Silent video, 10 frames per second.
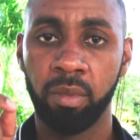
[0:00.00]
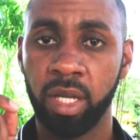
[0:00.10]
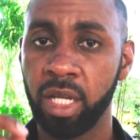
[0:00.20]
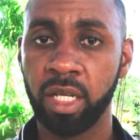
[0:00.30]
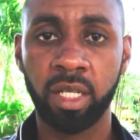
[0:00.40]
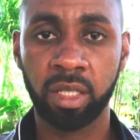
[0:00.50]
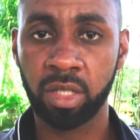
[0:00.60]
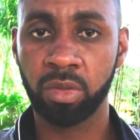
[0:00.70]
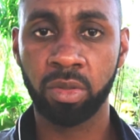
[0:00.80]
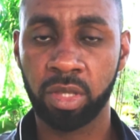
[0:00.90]
Any
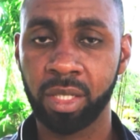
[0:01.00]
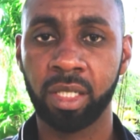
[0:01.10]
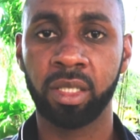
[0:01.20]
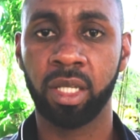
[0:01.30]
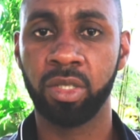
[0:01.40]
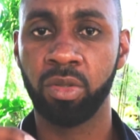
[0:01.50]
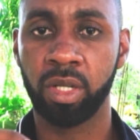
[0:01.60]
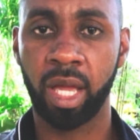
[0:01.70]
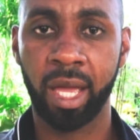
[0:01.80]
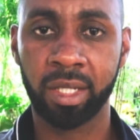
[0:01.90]
little thing that you
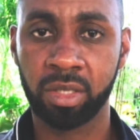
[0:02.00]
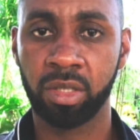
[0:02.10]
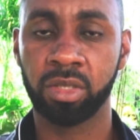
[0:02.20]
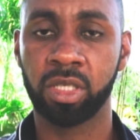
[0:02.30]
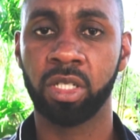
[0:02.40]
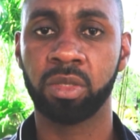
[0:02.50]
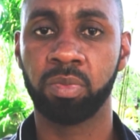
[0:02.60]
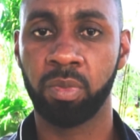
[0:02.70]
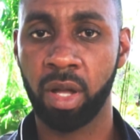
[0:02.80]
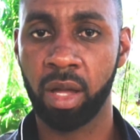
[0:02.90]
can add to your sales
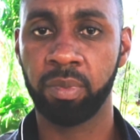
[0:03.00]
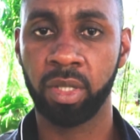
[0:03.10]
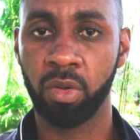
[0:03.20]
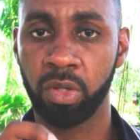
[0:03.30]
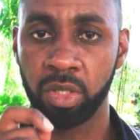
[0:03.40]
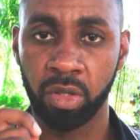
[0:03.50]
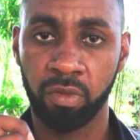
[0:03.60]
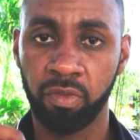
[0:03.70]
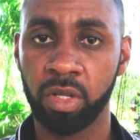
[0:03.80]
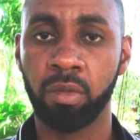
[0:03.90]
copy or your
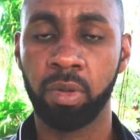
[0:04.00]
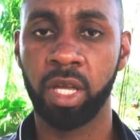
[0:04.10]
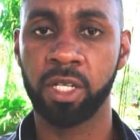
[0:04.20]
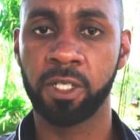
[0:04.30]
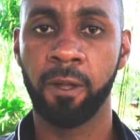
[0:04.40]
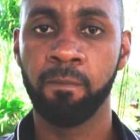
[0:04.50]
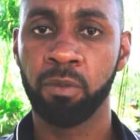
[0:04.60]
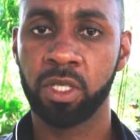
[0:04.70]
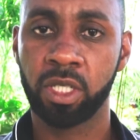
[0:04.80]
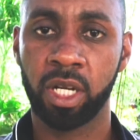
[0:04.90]
funnel page
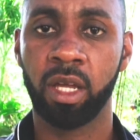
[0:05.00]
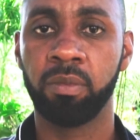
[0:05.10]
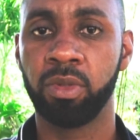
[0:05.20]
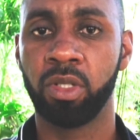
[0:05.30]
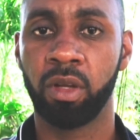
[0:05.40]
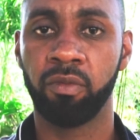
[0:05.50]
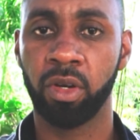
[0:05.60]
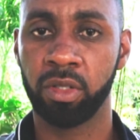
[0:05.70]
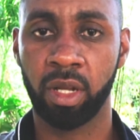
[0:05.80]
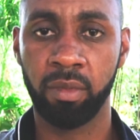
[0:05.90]
is going to help you to
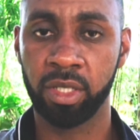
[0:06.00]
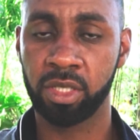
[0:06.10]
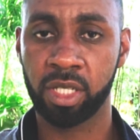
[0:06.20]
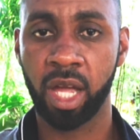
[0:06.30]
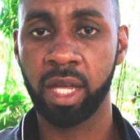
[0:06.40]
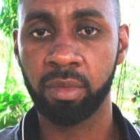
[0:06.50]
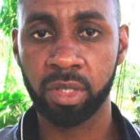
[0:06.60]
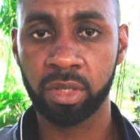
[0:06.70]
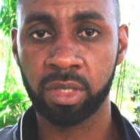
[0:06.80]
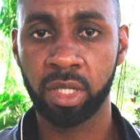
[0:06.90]
convert. That means
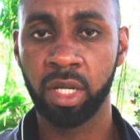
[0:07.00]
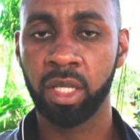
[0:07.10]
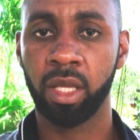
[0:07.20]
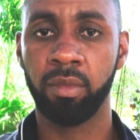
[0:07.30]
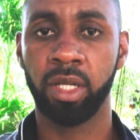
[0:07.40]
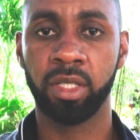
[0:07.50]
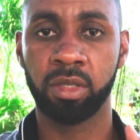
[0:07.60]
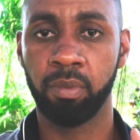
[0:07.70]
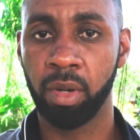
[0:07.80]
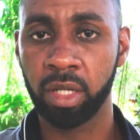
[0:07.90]
timers. That
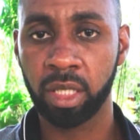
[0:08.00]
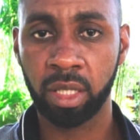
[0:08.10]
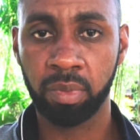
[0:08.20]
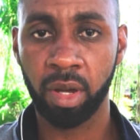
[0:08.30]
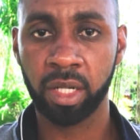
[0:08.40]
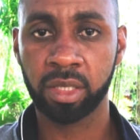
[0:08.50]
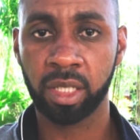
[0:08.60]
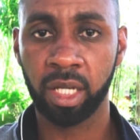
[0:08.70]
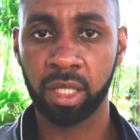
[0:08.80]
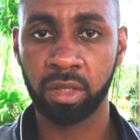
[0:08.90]
means bundling products
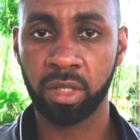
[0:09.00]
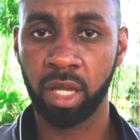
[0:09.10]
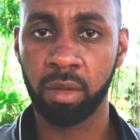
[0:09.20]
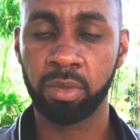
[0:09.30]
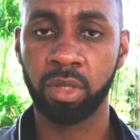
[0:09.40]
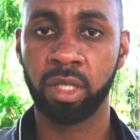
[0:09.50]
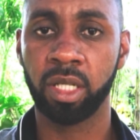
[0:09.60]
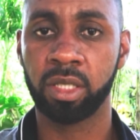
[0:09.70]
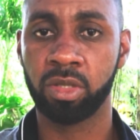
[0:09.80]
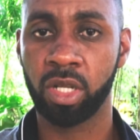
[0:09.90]
together to help you to
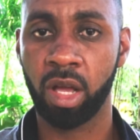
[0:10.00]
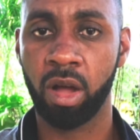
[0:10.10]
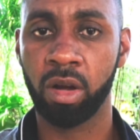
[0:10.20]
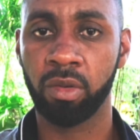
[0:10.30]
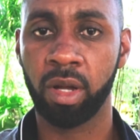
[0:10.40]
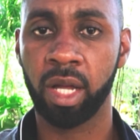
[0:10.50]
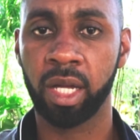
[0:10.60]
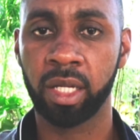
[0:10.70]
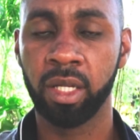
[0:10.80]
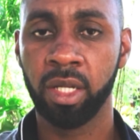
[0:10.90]
get to that
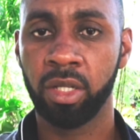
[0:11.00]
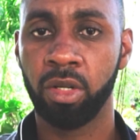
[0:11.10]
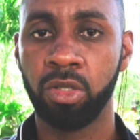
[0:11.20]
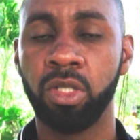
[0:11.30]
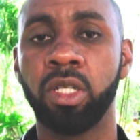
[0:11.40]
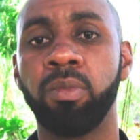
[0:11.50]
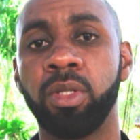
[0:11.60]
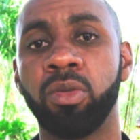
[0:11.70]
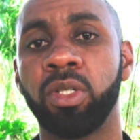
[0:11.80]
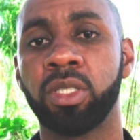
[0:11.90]
ROI. You need to be
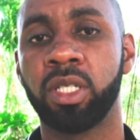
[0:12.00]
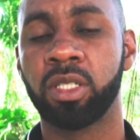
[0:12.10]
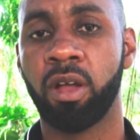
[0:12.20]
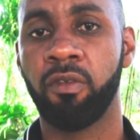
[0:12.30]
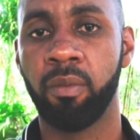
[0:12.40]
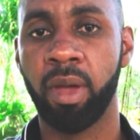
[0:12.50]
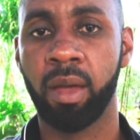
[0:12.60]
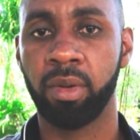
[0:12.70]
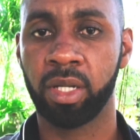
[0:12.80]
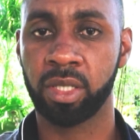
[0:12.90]
doing these things off the
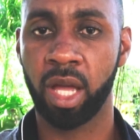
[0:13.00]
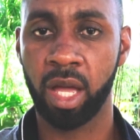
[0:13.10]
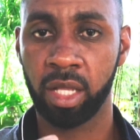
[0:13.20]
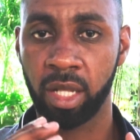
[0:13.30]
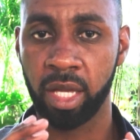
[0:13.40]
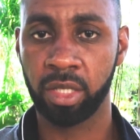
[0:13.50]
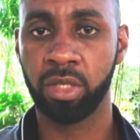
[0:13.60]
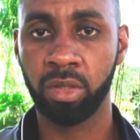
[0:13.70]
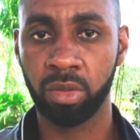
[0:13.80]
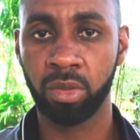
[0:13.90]
bat, because
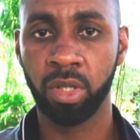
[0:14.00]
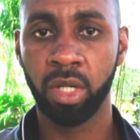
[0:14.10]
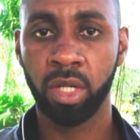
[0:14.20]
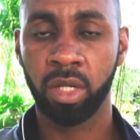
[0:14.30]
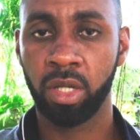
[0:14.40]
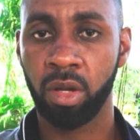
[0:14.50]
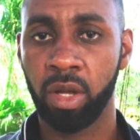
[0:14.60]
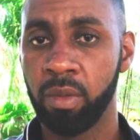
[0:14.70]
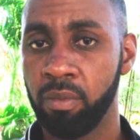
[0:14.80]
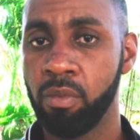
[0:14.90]
like you
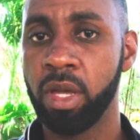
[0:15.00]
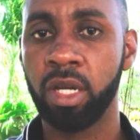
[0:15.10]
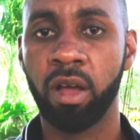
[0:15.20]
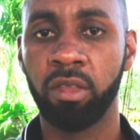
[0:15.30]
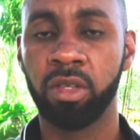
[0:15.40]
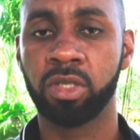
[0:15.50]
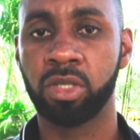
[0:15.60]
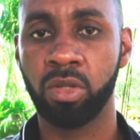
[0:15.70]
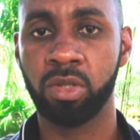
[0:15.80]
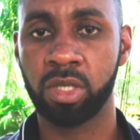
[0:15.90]
and many other
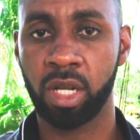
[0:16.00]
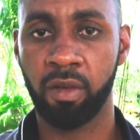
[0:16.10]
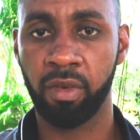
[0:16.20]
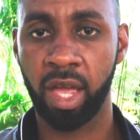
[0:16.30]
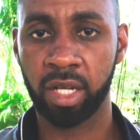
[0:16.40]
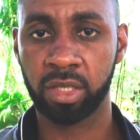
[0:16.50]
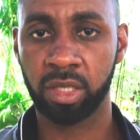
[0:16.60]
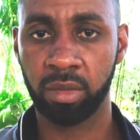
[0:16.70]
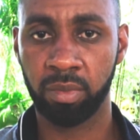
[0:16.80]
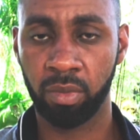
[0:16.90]
students that I've
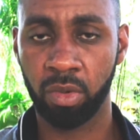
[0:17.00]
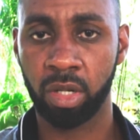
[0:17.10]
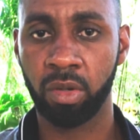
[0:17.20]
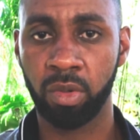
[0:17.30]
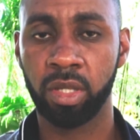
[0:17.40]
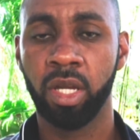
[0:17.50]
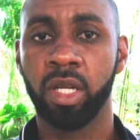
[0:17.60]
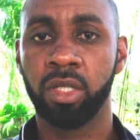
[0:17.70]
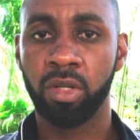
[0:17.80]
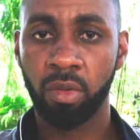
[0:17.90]
actually been working with,
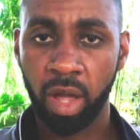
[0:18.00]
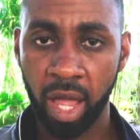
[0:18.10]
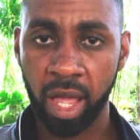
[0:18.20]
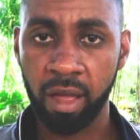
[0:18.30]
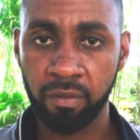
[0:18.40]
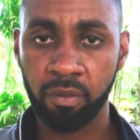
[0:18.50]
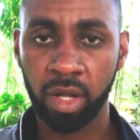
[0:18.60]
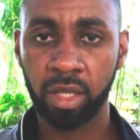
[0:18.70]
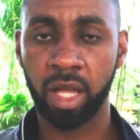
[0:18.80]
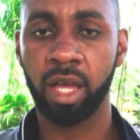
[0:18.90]
you don't have
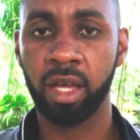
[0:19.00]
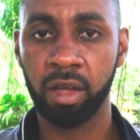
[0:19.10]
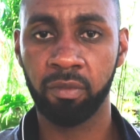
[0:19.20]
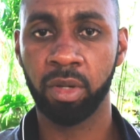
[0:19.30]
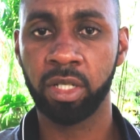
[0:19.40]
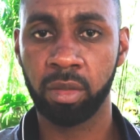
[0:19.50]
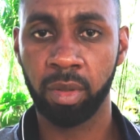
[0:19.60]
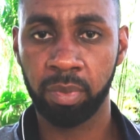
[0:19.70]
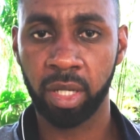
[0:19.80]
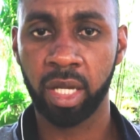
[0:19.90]
a lot of money to
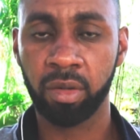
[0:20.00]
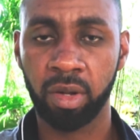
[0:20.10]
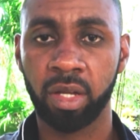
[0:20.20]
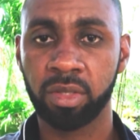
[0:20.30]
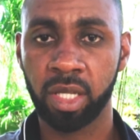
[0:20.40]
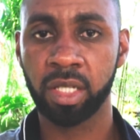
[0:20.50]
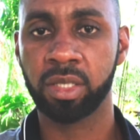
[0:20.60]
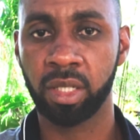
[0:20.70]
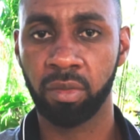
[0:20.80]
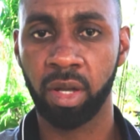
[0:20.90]
be playing around
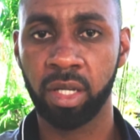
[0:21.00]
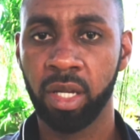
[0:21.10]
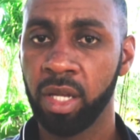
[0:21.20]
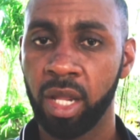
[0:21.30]
testing, right?